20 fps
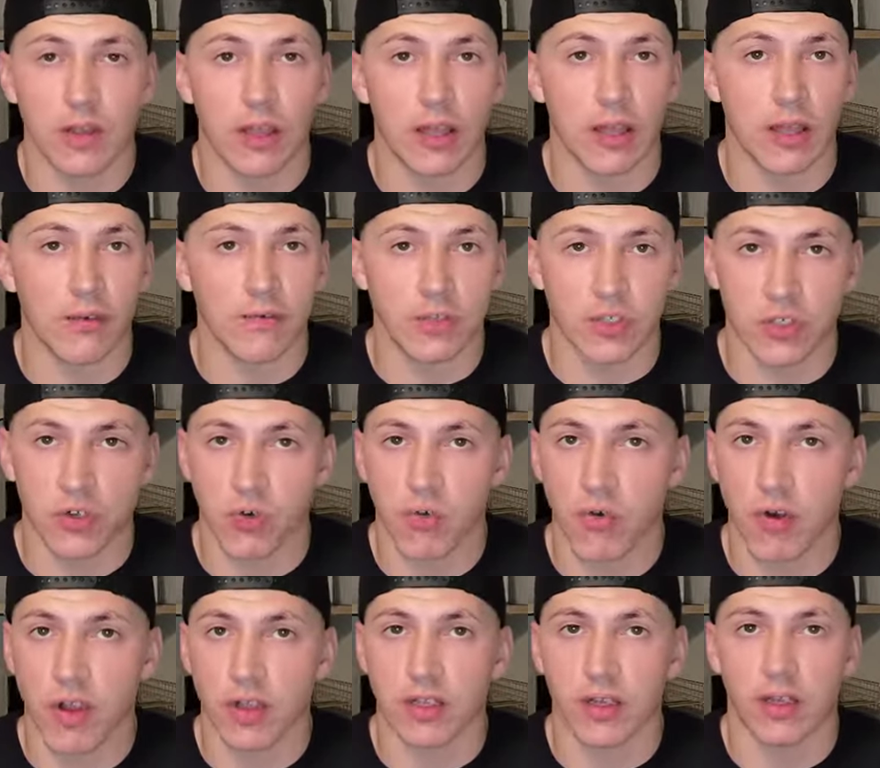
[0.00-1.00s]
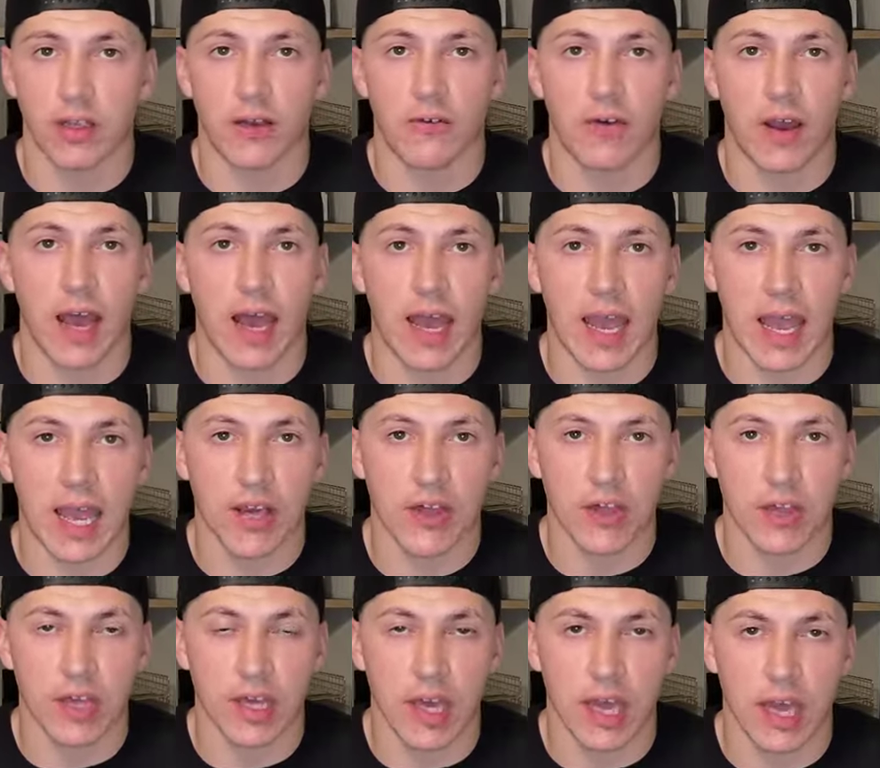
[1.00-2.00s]
they love scoring, they love high
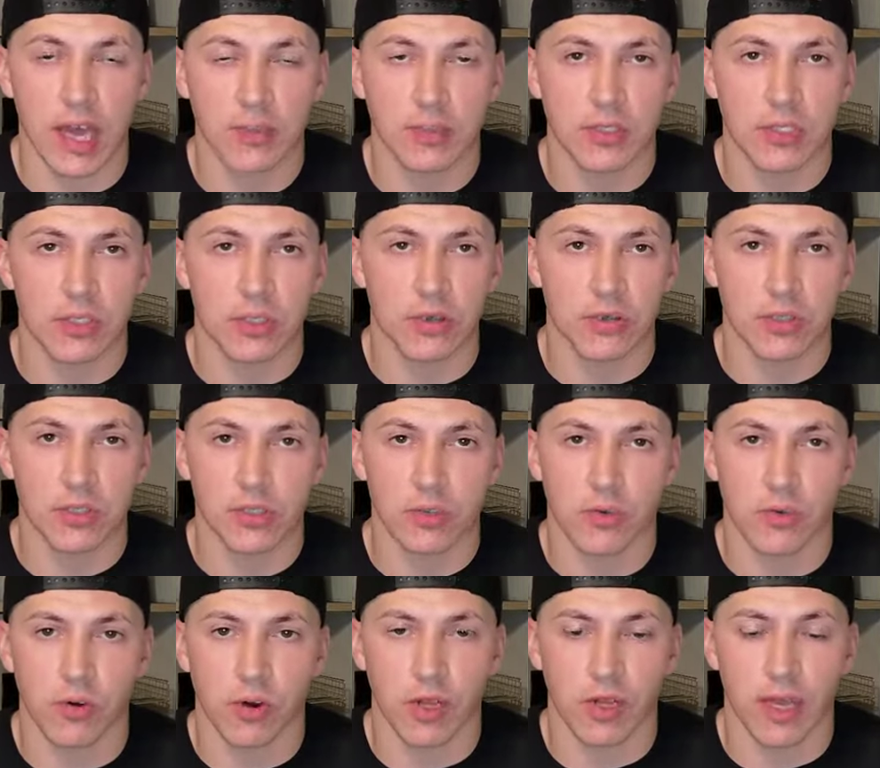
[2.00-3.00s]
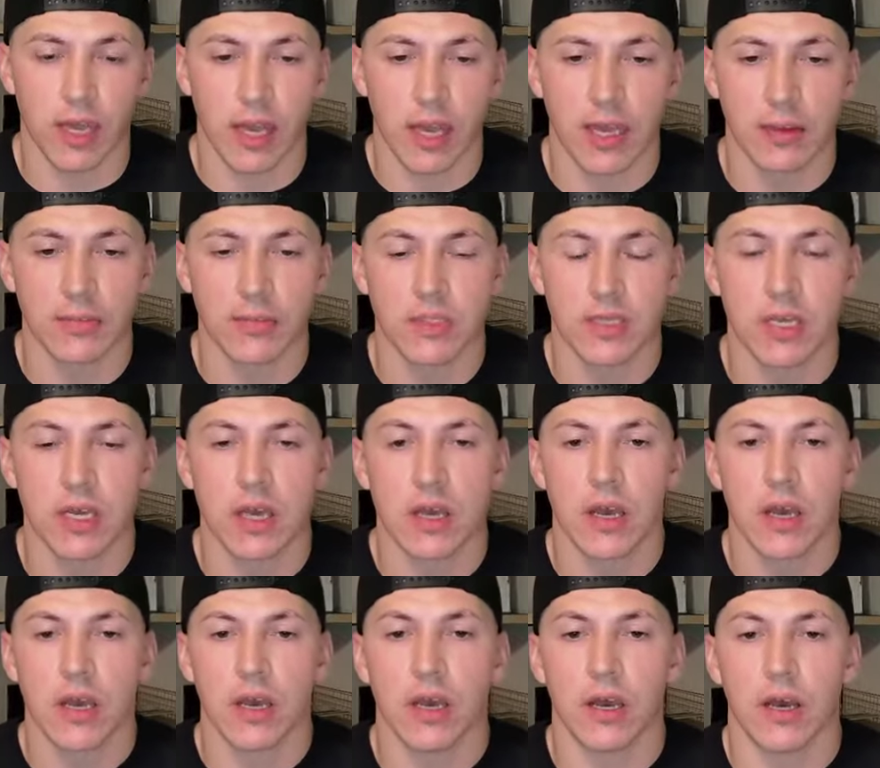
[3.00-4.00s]
action games, close scoring games,
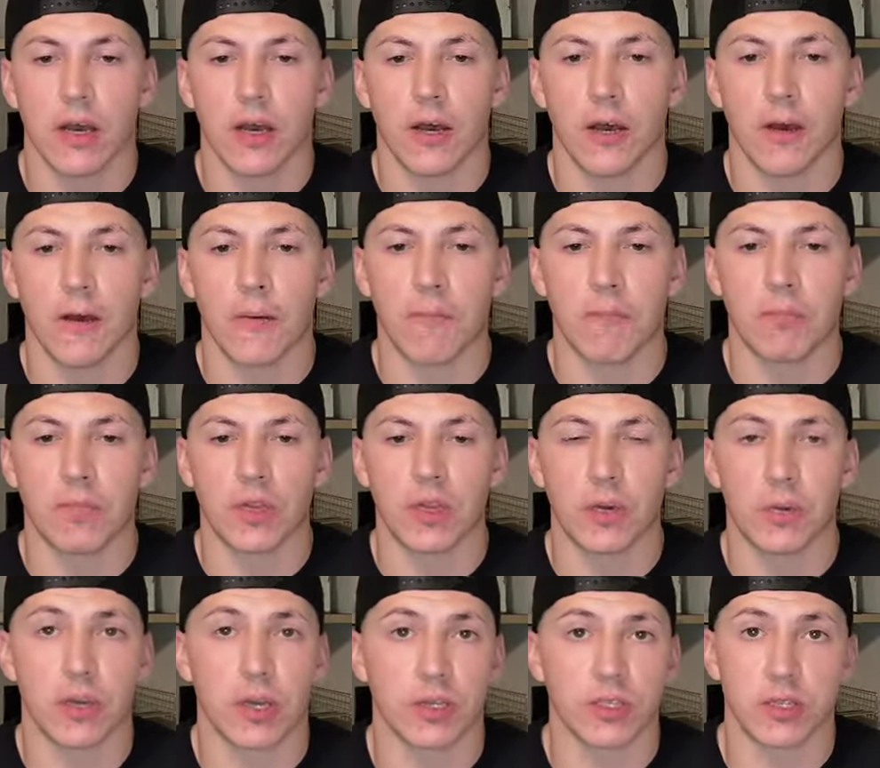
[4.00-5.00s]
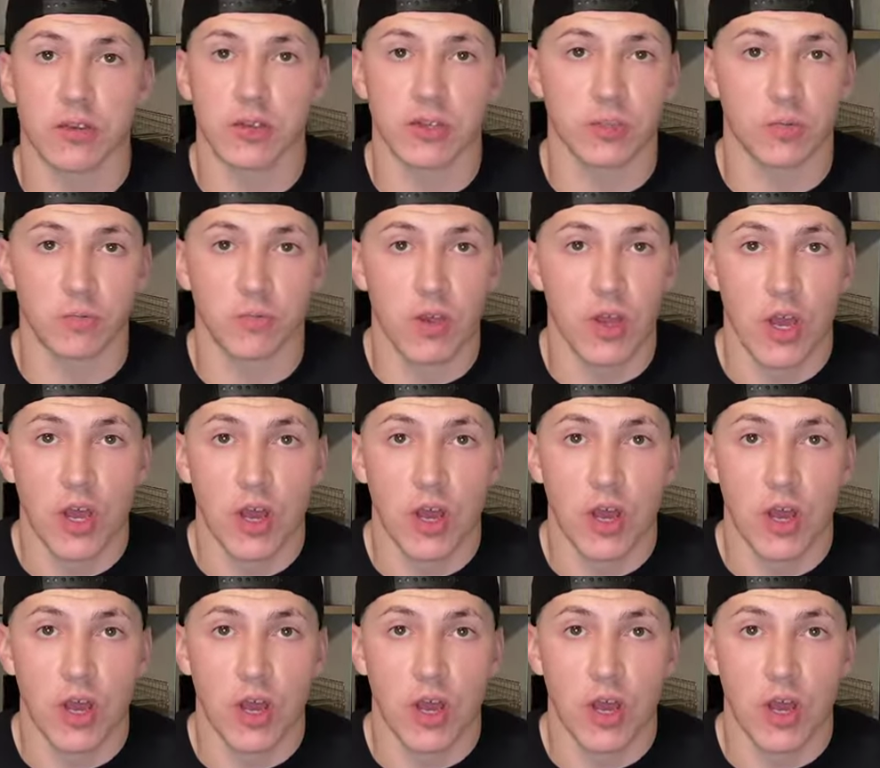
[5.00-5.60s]
um, you know, because they're just